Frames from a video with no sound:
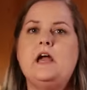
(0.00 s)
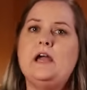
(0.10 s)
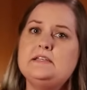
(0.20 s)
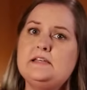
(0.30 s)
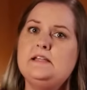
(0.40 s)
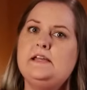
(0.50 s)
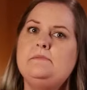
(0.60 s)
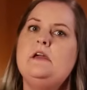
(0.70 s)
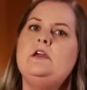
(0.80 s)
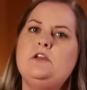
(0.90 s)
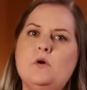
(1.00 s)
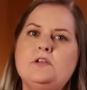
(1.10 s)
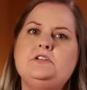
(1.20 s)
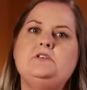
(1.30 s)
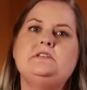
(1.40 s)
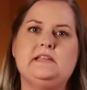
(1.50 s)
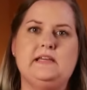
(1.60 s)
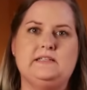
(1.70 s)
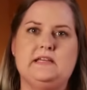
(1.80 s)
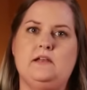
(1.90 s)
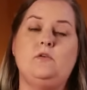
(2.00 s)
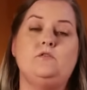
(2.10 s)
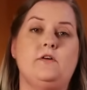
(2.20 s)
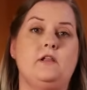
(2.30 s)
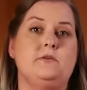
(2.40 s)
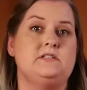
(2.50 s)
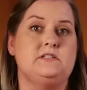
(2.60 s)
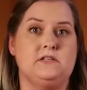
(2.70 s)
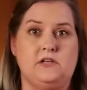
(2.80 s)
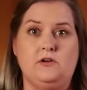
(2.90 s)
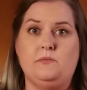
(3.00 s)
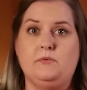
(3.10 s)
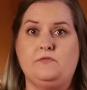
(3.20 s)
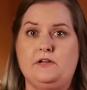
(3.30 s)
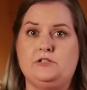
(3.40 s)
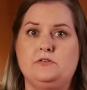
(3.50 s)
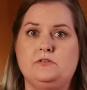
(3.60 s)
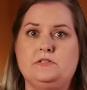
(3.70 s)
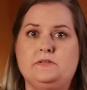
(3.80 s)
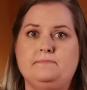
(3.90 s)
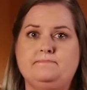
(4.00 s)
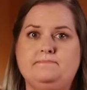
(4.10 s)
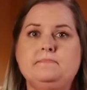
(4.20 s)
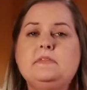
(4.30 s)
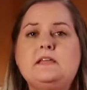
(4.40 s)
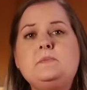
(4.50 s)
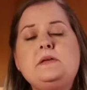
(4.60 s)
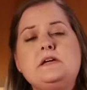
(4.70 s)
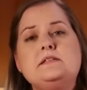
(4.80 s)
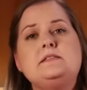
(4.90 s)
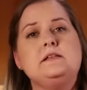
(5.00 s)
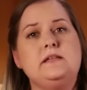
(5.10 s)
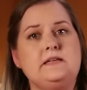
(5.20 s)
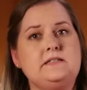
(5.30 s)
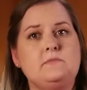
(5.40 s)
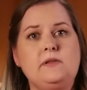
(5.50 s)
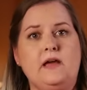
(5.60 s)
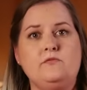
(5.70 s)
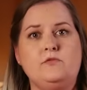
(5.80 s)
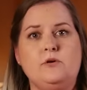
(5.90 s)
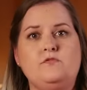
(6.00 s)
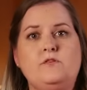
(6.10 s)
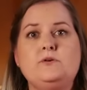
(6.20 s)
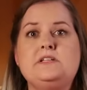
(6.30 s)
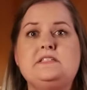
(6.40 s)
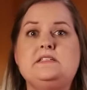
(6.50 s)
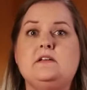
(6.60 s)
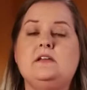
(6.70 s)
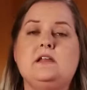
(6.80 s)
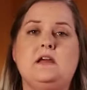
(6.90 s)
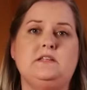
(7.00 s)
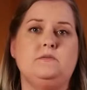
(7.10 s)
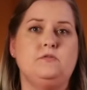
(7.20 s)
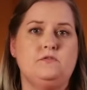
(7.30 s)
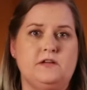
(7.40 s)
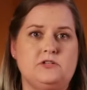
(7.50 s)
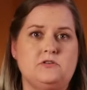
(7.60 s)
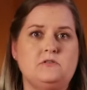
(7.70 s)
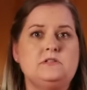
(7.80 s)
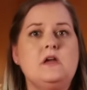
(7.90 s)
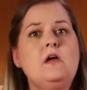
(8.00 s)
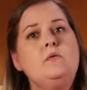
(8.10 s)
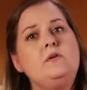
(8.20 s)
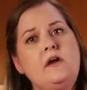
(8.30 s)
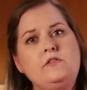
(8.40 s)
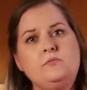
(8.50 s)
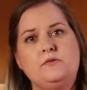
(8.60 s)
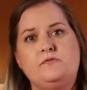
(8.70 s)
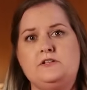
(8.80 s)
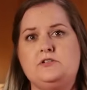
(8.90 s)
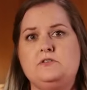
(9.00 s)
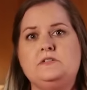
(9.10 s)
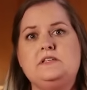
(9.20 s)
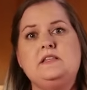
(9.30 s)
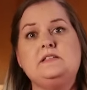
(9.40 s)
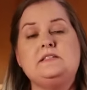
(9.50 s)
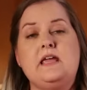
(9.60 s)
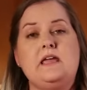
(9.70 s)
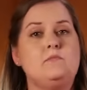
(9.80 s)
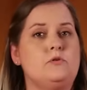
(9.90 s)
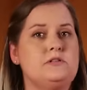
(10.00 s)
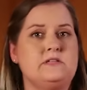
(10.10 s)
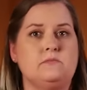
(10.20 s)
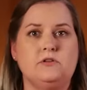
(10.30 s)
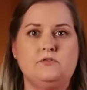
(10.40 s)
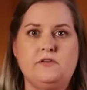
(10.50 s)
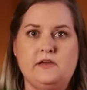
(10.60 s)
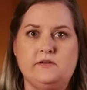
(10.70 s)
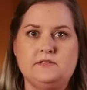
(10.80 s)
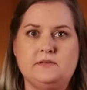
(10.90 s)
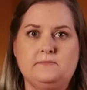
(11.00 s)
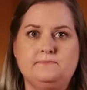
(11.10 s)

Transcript: Ideally, you want to use LinkedIn when following security professionals. That's because the LinkedIn platform focuses on connecting professionals with other professionals in the same or similar field.